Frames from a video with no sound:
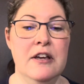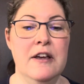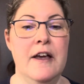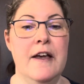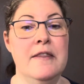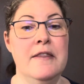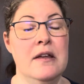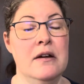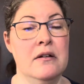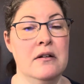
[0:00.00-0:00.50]

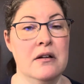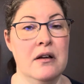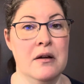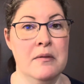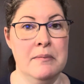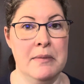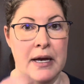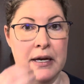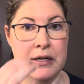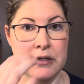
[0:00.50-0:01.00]
and then I'll come
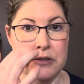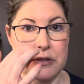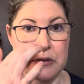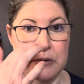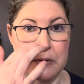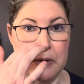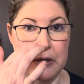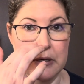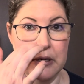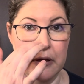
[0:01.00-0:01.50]
back
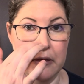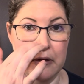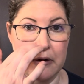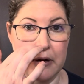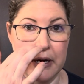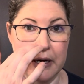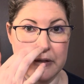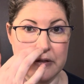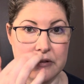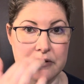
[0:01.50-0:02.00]
to another
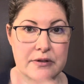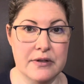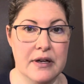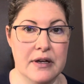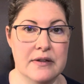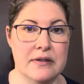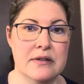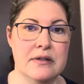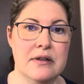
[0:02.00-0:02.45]
exercise